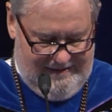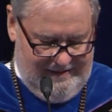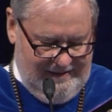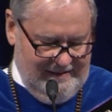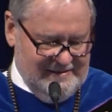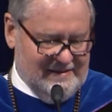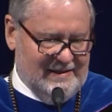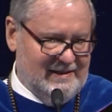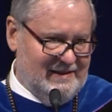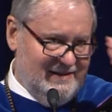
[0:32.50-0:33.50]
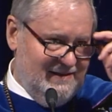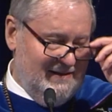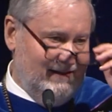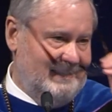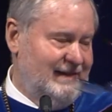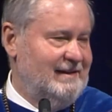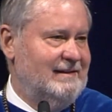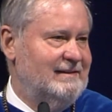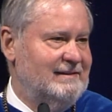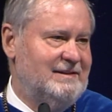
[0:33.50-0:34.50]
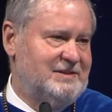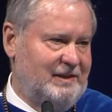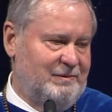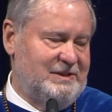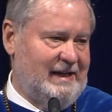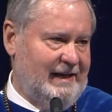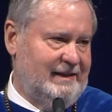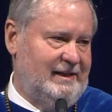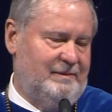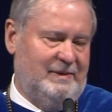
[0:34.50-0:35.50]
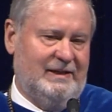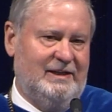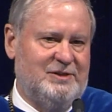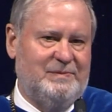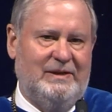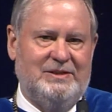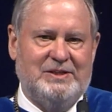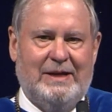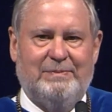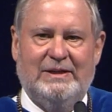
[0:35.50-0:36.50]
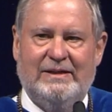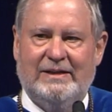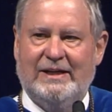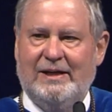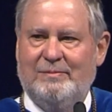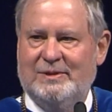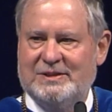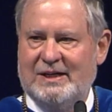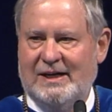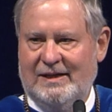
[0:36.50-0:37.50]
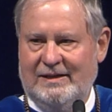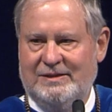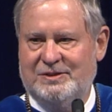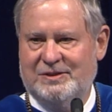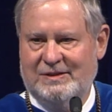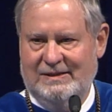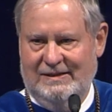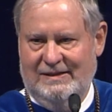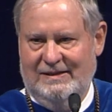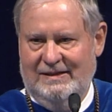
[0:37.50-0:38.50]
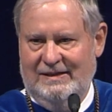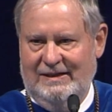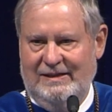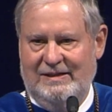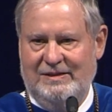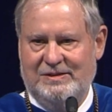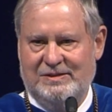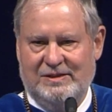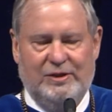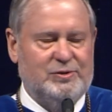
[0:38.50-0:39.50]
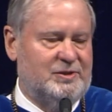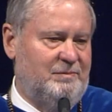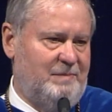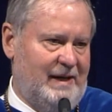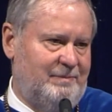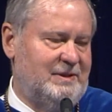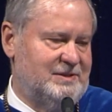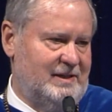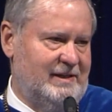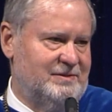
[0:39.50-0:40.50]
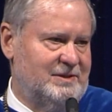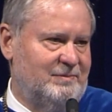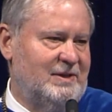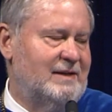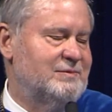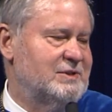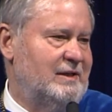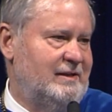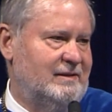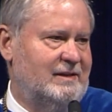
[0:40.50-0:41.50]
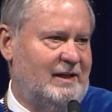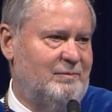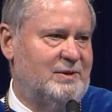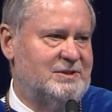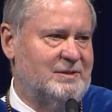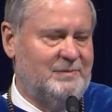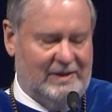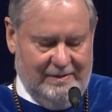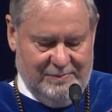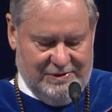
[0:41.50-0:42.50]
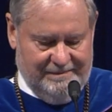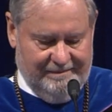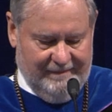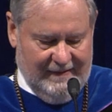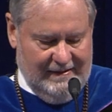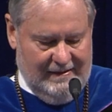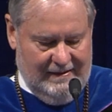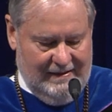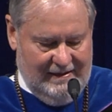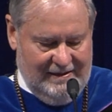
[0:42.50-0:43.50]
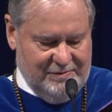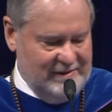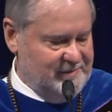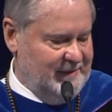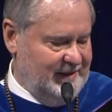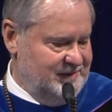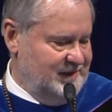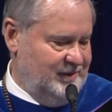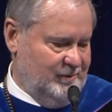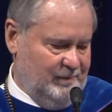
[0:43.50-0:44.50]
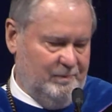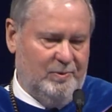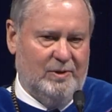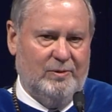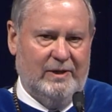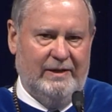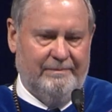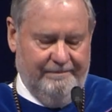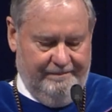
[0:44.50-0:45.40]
He's uh, a distinguished academic. He's been a chaplain at a Cambridge college. He teaches at Houston Baptist now sometimes and in Cambridge sometimes. His resume is in your program.